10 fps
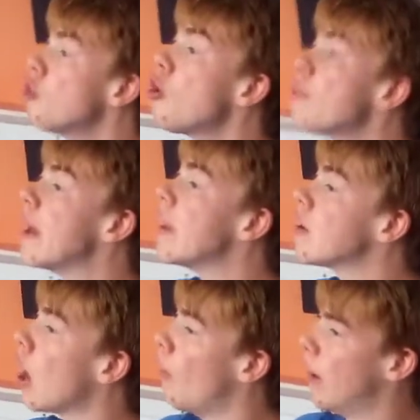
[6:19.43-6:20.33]
you'll be
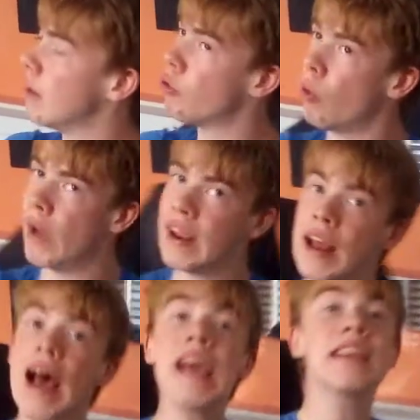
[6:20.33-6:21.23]
going and doing
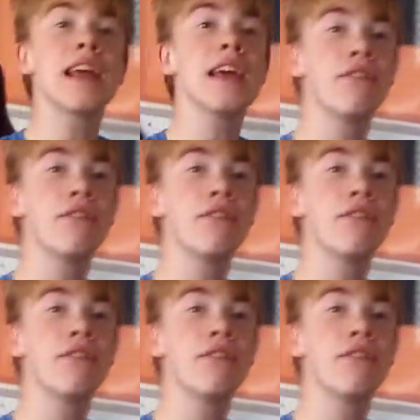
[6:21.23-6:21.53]
80